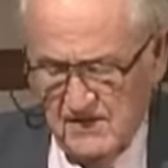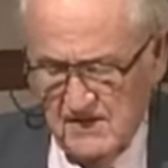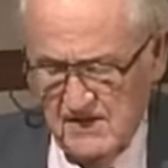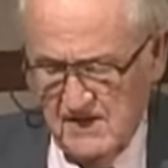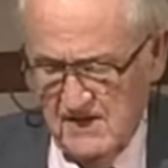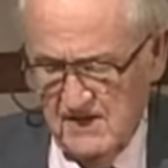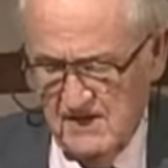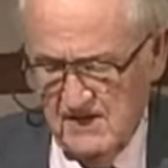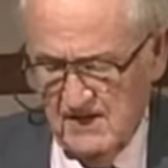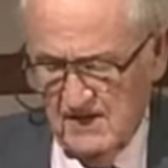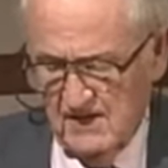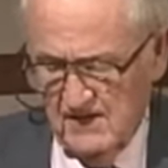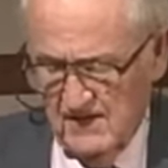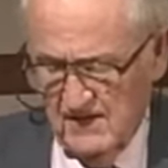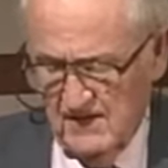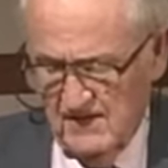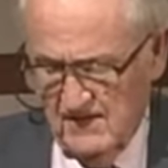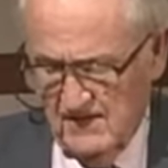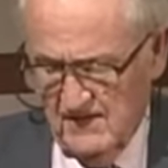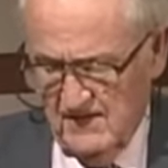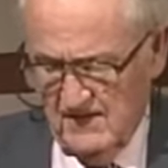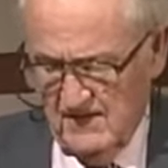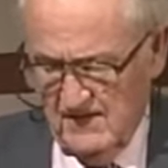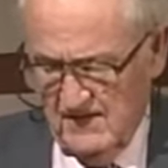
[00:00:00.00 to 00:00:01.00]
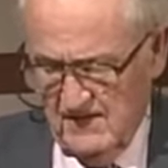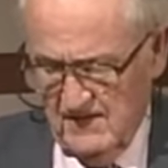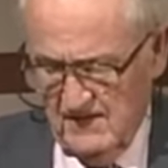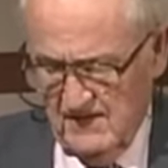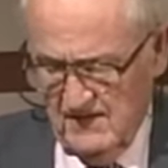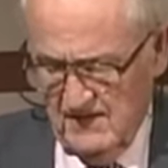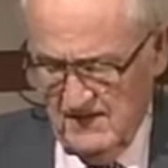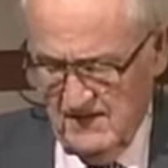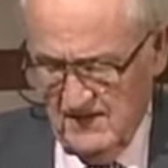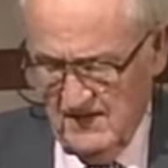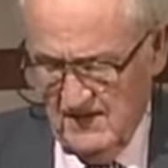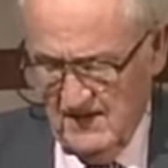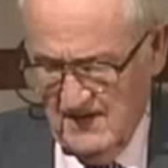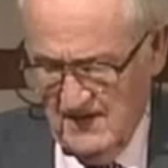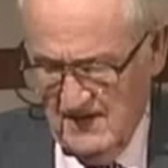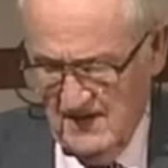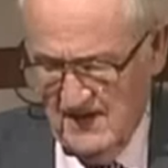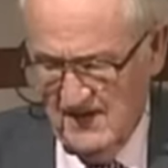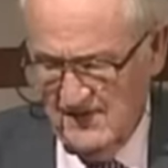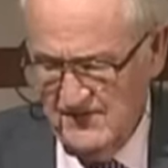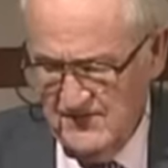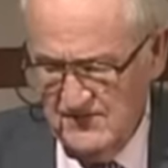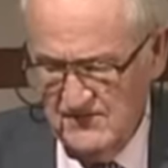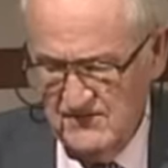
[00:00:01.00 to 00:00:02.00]
The
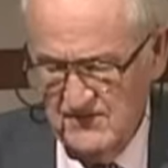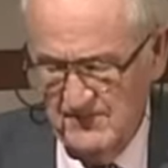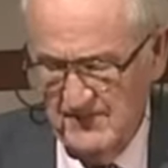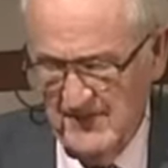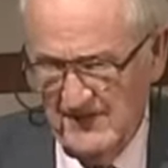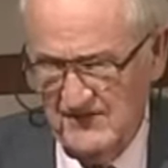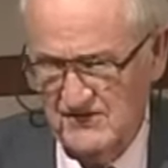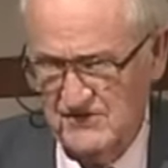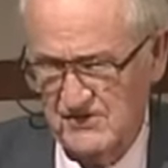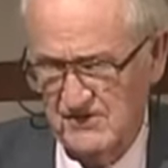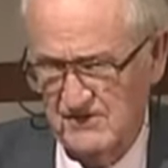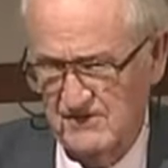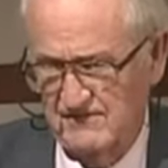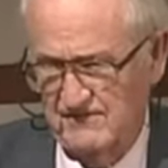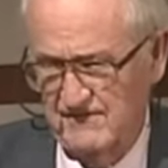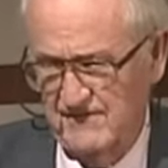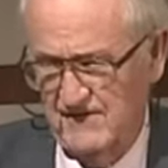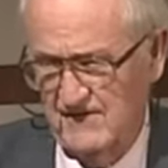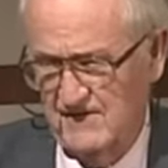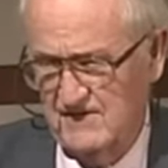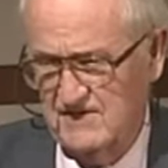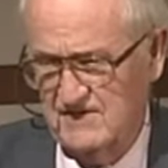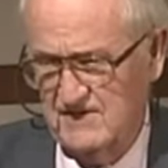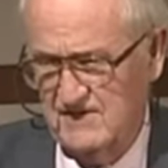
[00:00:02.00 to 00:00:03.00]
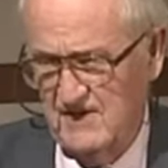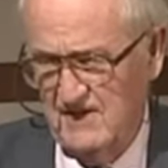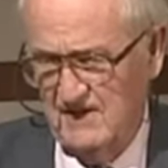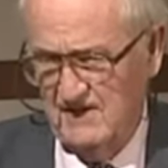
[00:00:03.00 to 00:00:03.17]
other dimension of this